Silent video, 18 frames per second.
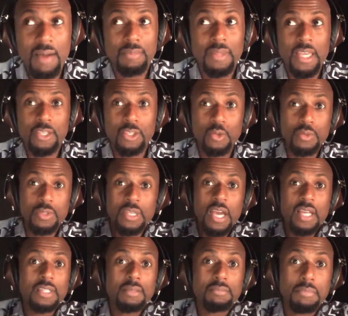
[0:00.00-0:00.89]
I'm like, you
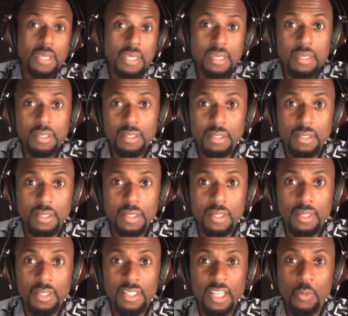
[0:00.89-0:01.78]
telling me
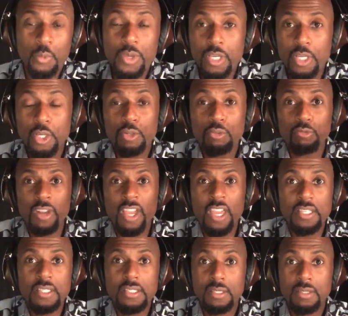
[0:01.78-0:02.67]
that we couldn't
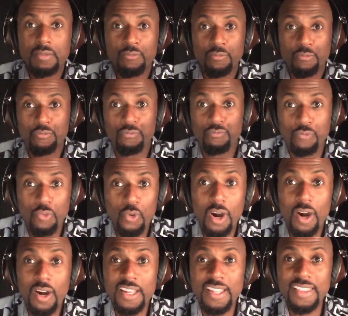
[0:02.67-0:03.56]
raise
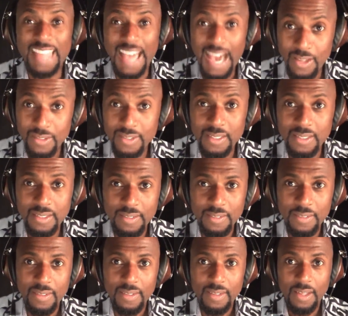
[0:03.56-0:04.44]
400,000?
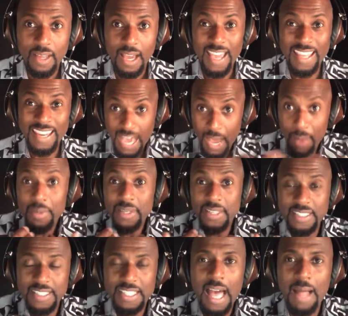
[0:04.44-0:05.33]
And I'm
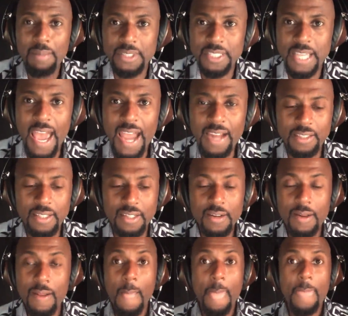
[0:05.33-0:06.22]
an established
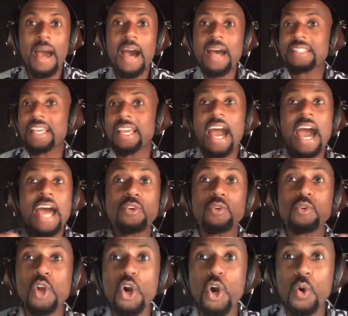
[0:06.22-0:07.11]
actor? I was like, I
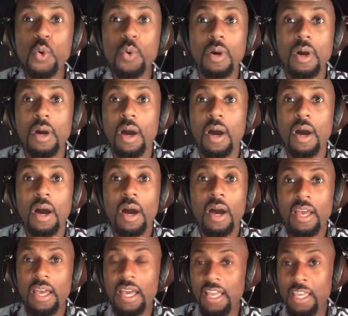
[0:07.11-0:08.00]
don't know
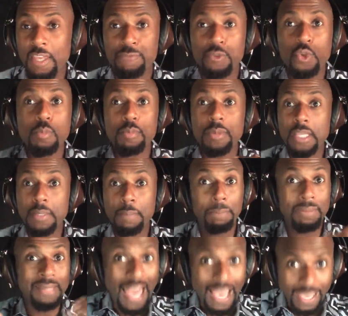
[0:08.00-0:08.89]
if you
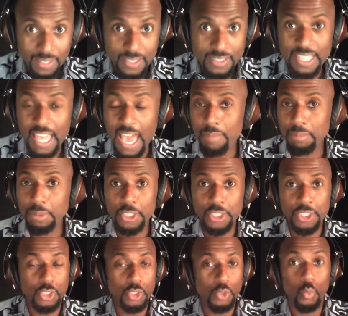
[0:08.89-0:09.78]
mean black
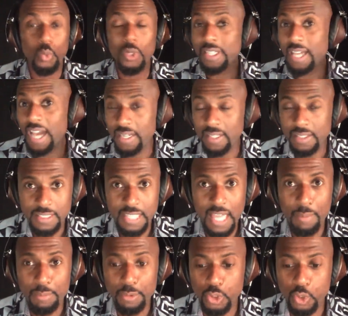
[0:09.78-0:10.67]
established, what kind of
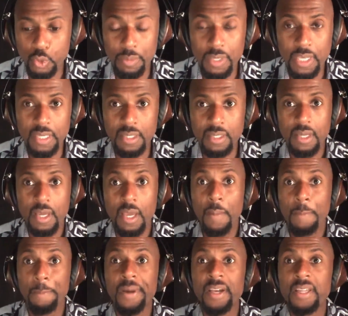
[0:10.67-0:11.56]
established you mean,
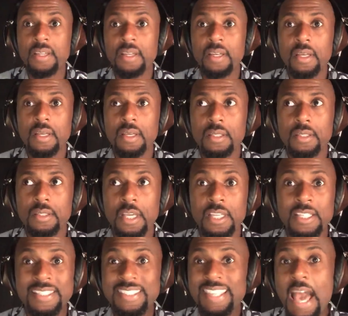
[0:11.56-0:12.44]
but
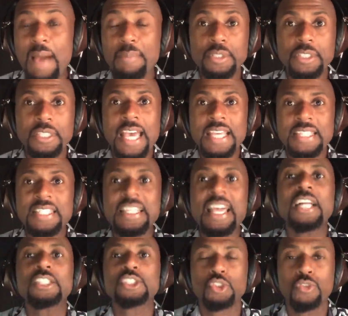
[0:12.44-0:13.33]
established has
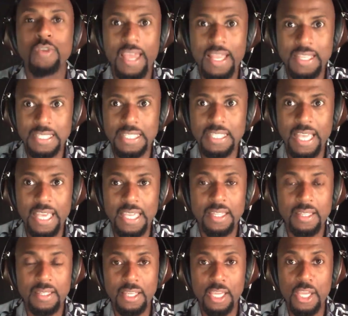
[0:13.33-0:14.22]
not
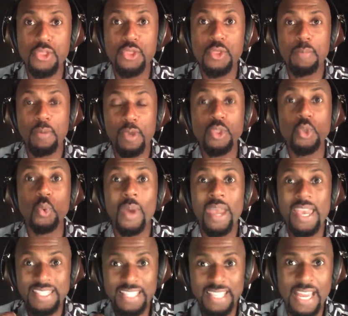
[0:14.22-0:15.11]
translated in the, in the
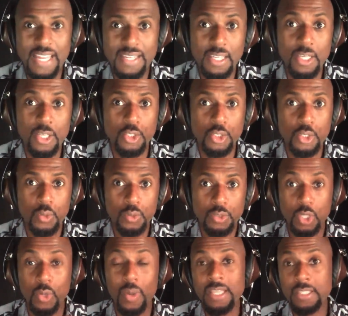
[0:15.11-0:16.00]
ways that I needed
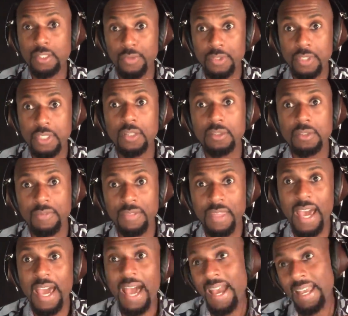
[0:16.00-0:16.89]
to. So as a result of
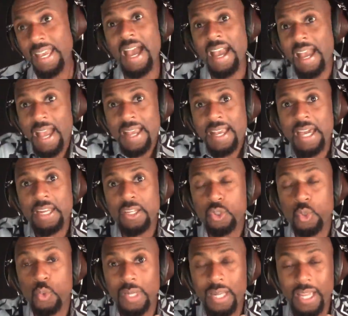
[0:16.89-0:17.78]
that, I, I, I got
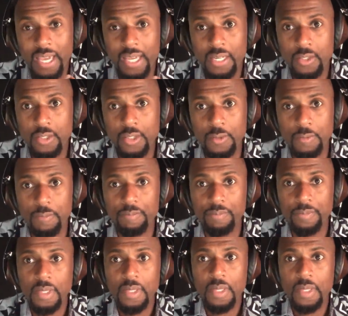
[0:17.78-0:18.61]
to do what I got to do.